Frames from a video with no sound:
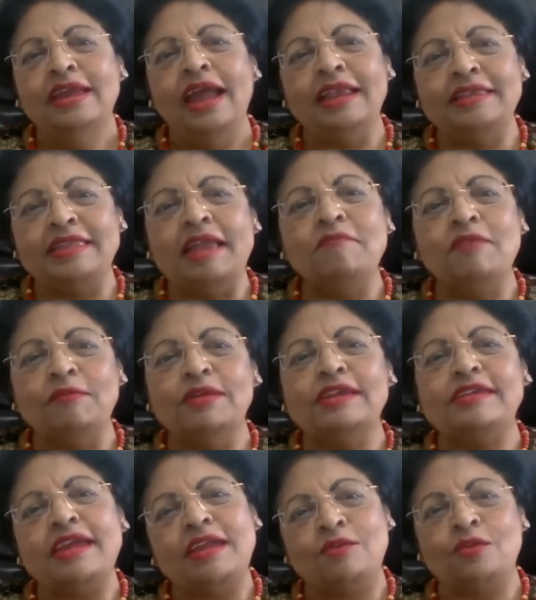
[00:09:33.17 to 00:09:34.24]
And then we will
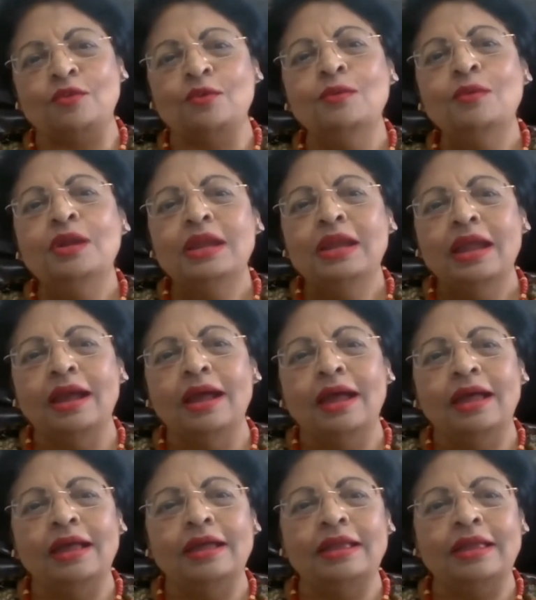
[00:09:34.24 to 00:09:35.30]
take it to
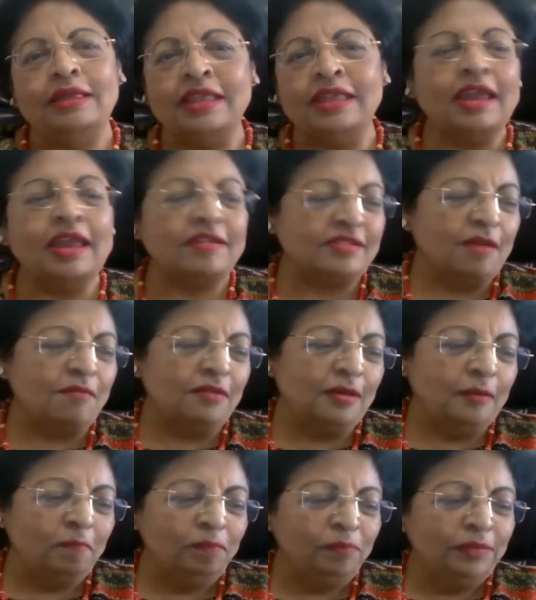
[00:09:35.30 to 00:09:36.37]
the next
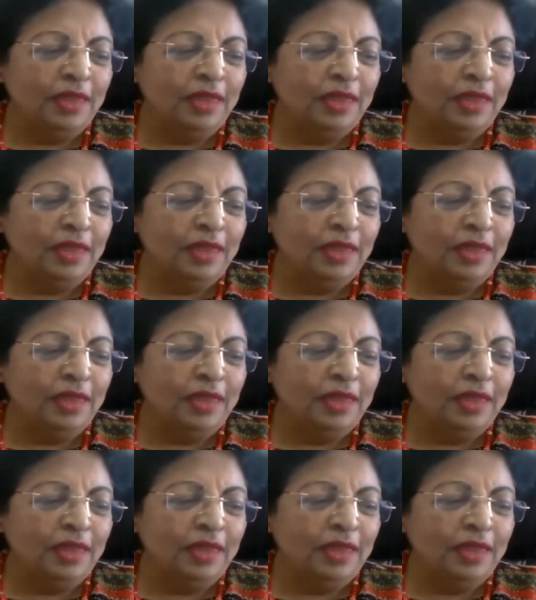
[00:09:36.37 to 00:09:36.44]
level.